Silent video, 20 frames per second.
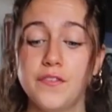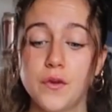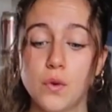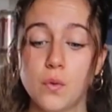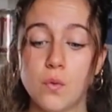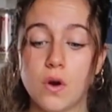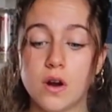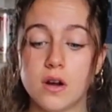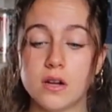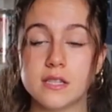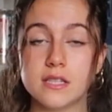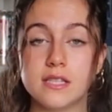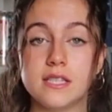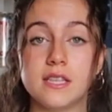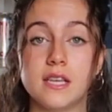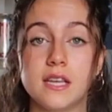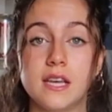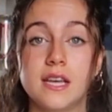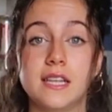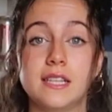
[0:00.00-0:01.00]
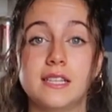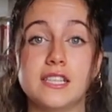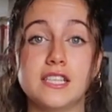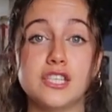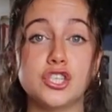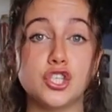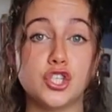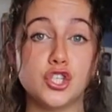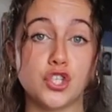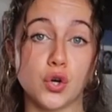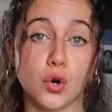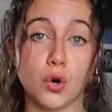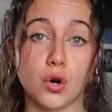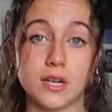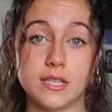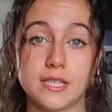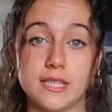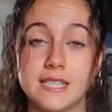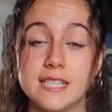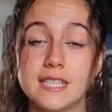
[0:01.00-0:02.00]
you want this
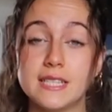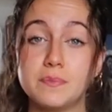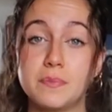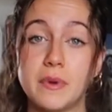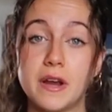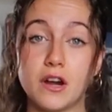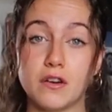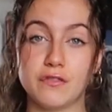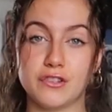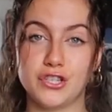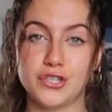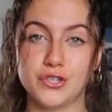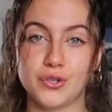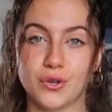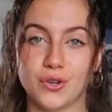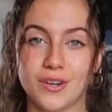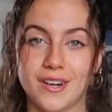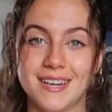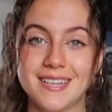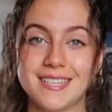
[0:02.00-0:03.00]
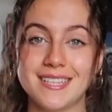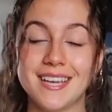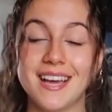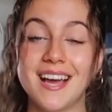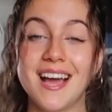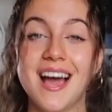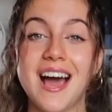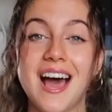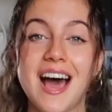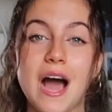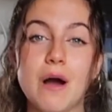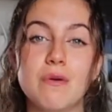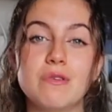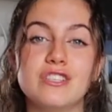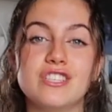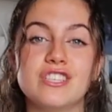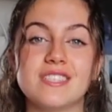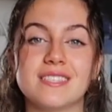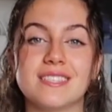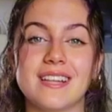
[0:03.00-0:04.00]
shorts, this pair of shorts, I
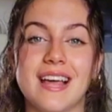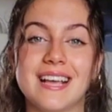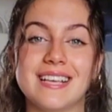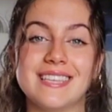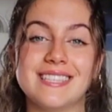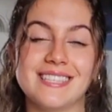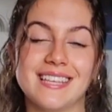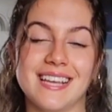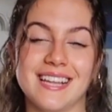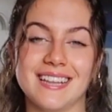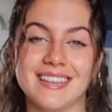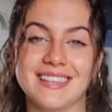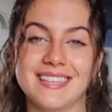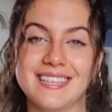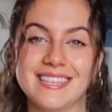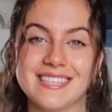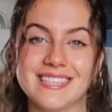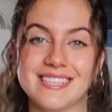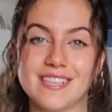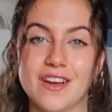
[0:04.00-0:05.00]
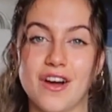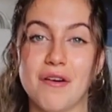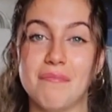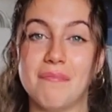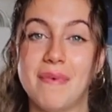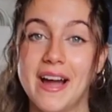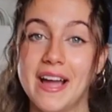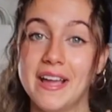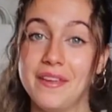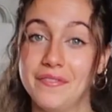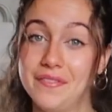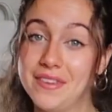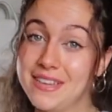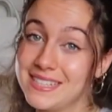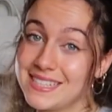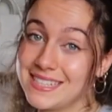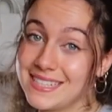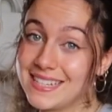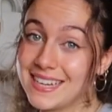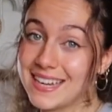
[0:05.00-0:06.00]
would just like sell this on my
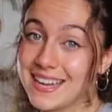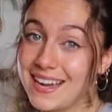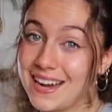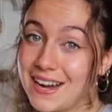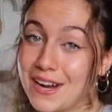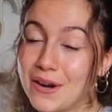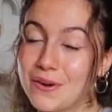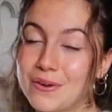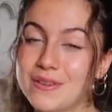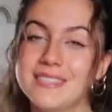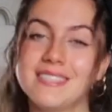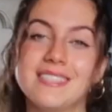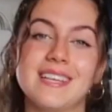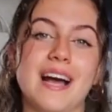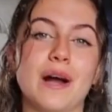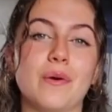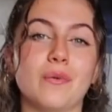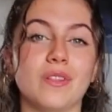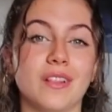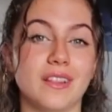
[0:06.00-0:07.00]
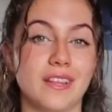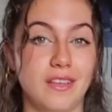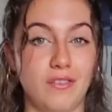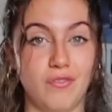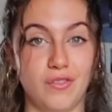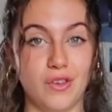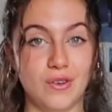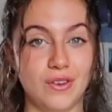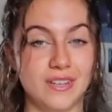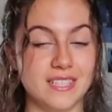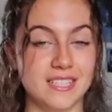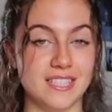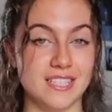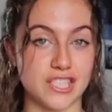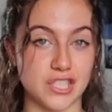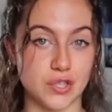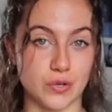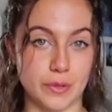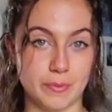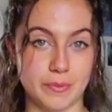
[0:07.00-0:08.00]
Vinted account. I will leave you in the
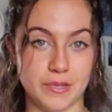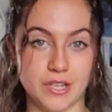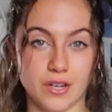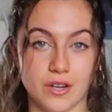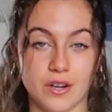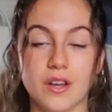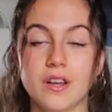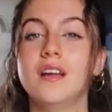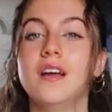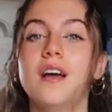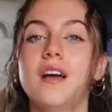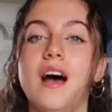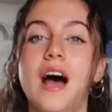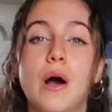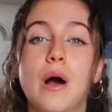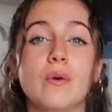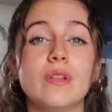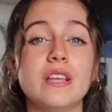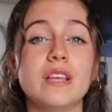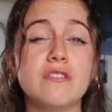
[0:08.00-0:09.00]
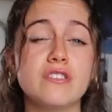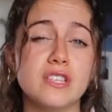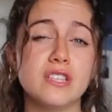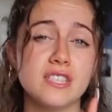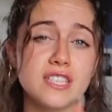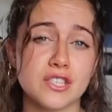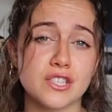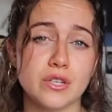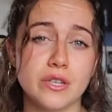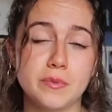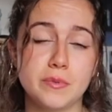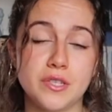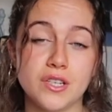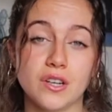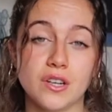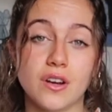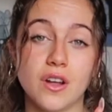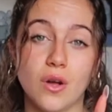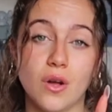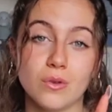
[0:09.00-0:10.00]
description. I will leave you in the
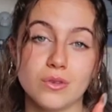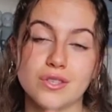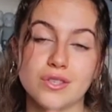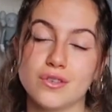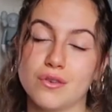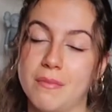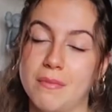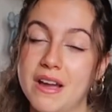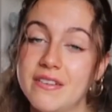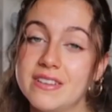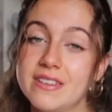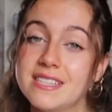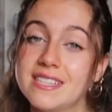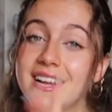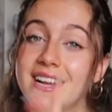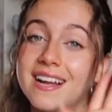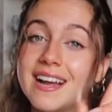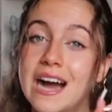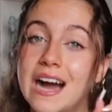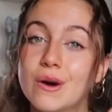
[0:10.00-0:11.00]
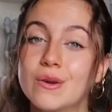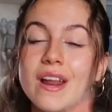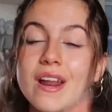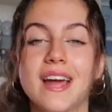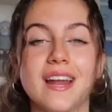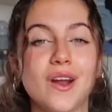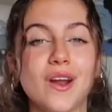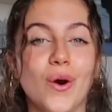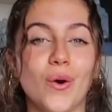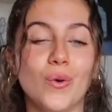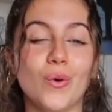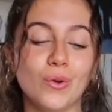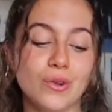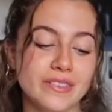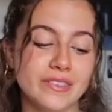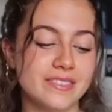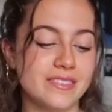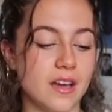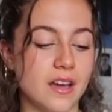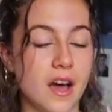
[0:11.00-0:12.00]
description also my Vinted account and all
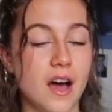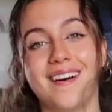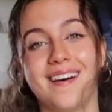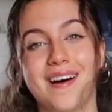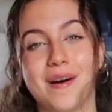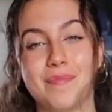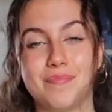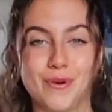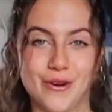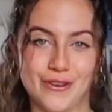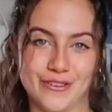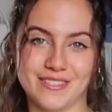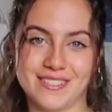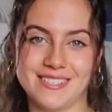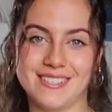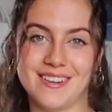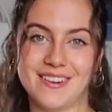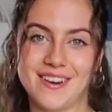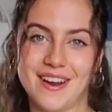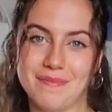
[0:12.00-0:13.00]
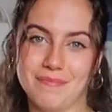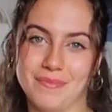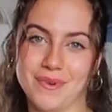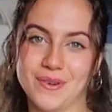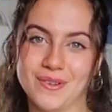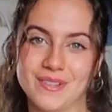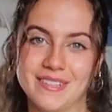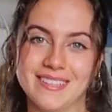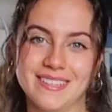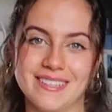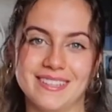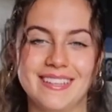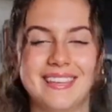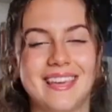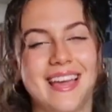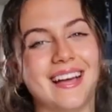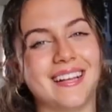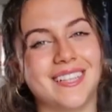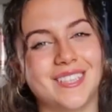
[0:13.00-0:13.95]
the products that I bought. Yeah.